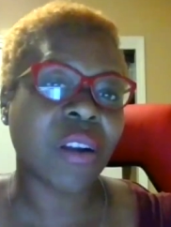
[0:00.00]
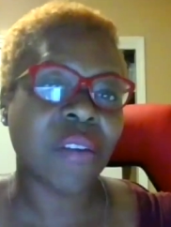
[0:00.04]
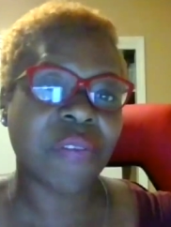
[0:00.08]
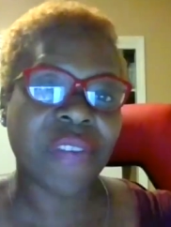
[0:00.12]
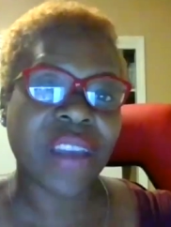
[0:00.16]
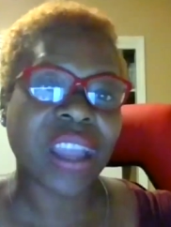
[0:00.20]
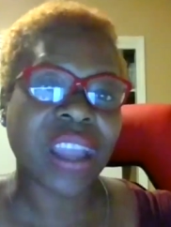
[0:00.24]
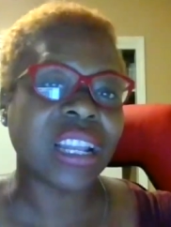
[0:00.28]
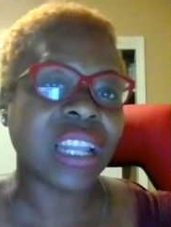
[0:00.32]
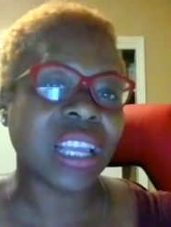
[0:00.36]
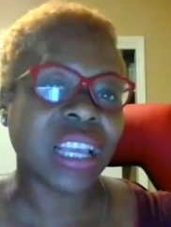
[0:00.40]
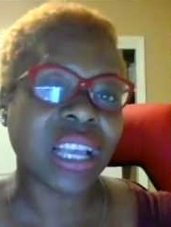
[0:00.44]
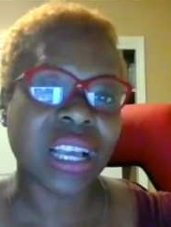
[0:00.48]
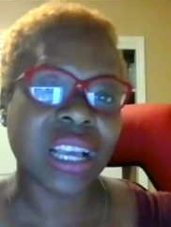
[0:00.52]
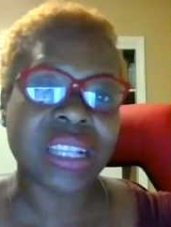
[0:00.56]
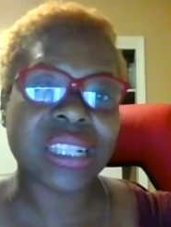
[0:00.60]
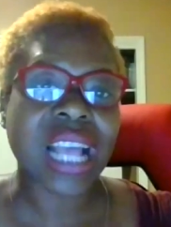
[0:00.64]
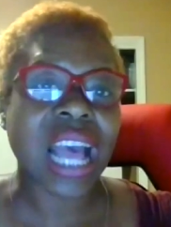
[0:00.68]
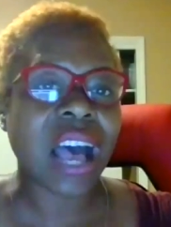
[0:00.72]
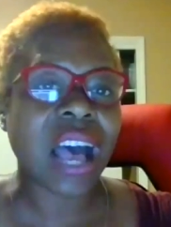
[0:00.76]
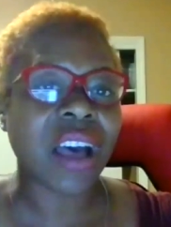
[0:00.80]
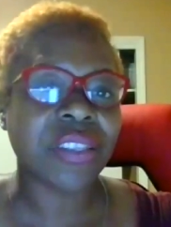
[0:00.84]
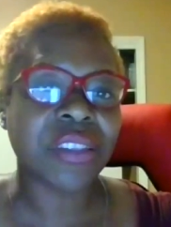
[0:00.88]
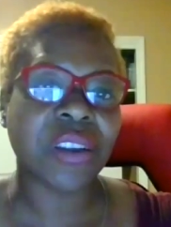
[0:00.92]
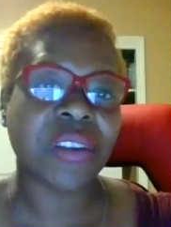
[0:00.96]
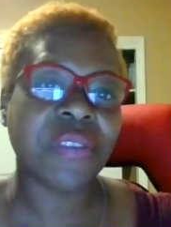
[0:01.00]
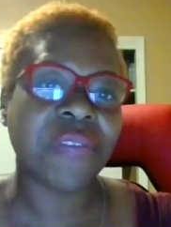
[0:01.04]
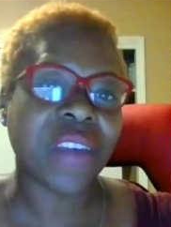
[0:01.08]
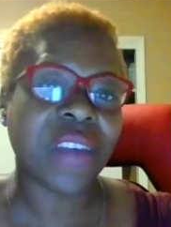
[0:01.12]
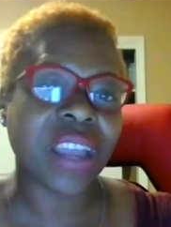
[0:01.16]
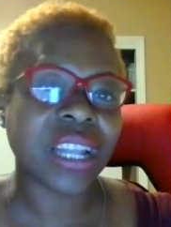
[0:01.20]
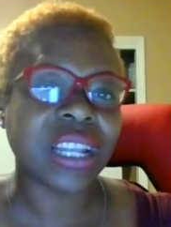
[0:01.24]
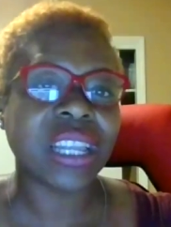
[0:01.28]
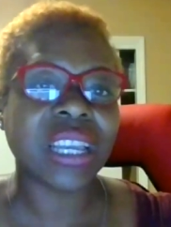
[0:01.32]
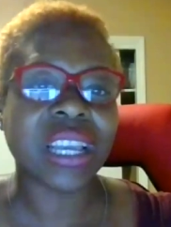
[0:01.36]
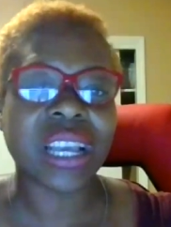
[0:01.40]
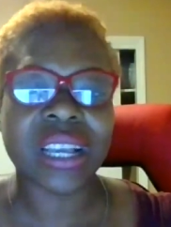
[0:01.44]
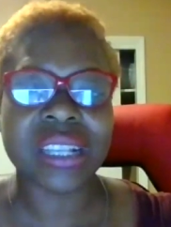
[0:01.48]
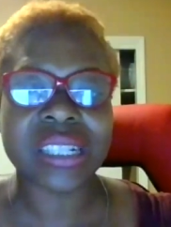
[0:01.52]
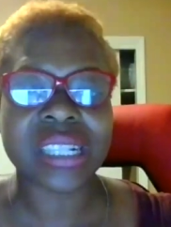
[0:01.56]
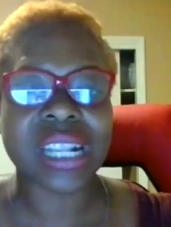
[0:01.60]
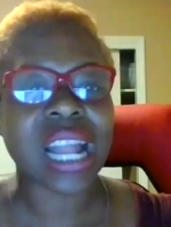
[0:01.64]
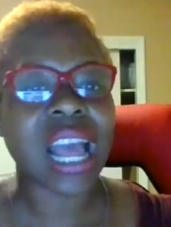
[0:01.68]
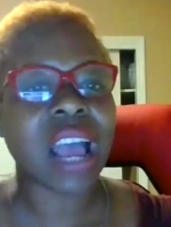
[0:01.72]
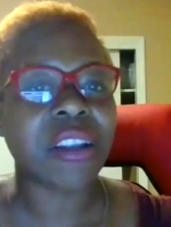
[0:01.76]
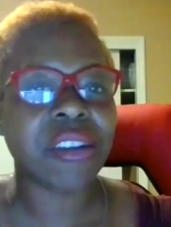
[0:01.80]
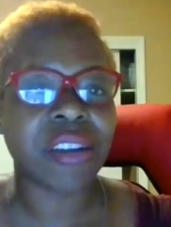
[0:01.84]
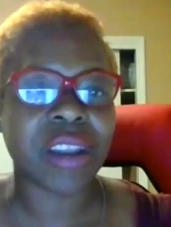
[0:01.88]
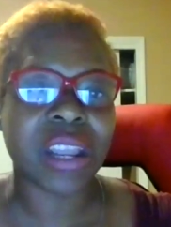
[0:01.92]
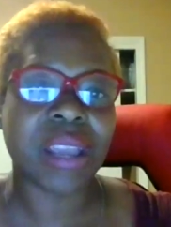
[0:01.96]
affecting us, how they're affecting us, and
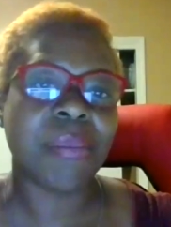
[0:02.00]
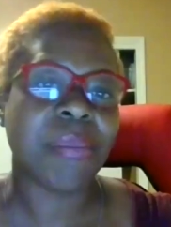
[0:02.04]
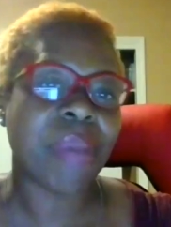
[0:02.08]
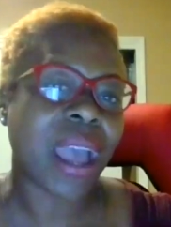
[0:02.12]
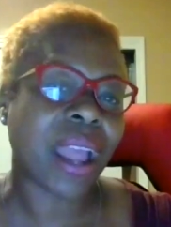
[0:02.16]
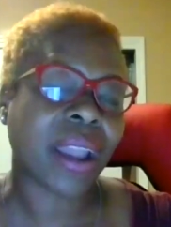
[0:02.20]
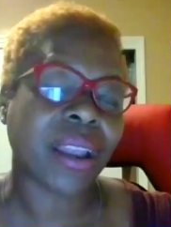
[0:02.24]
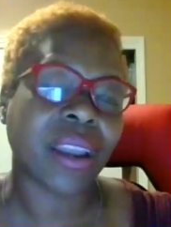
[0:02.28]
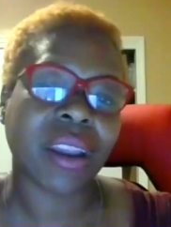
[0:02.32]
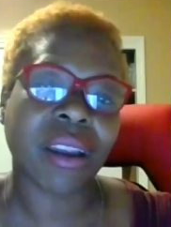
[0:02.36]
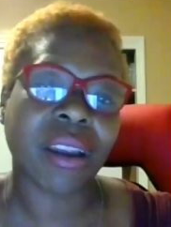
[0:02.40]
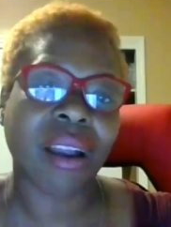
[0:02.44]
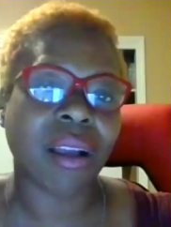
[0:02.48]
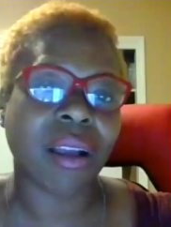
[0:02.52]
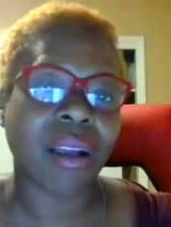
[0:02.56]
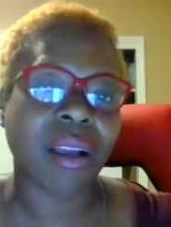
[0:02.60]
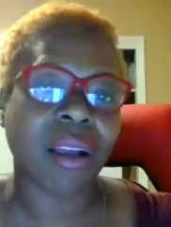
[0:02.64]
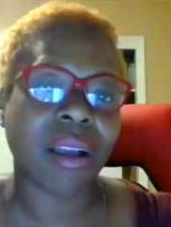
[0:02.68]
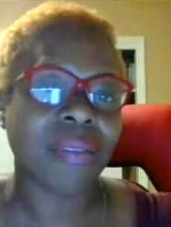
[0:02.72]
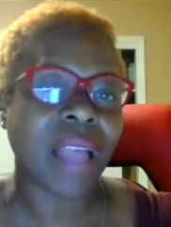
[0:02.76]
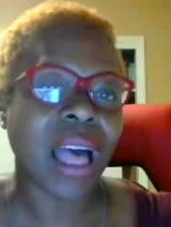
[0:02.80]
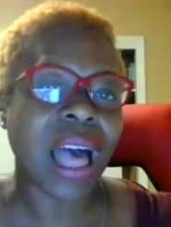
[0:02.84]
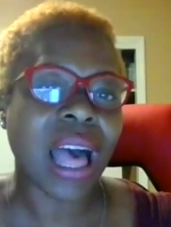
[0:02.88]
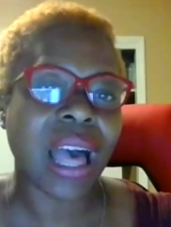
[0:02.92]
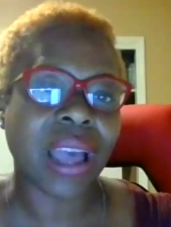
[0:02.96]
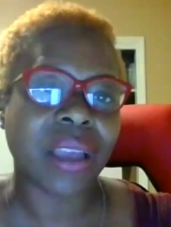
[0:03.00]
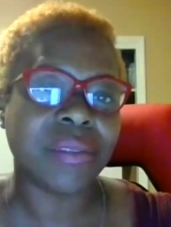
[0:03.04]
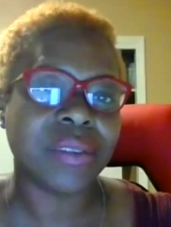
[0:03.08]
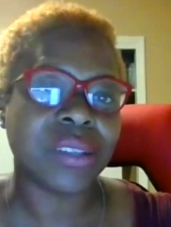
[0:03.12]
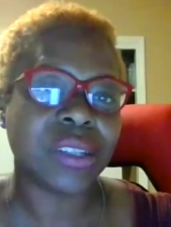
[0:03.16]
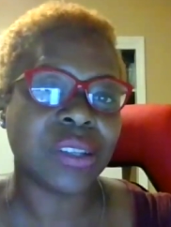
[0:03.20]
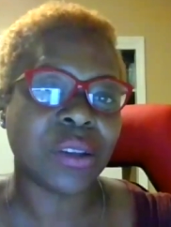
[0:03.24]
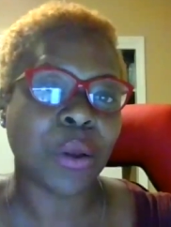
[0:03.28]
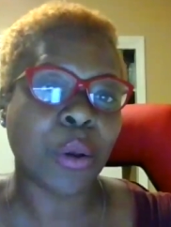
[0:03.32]
how they're impacting our lives,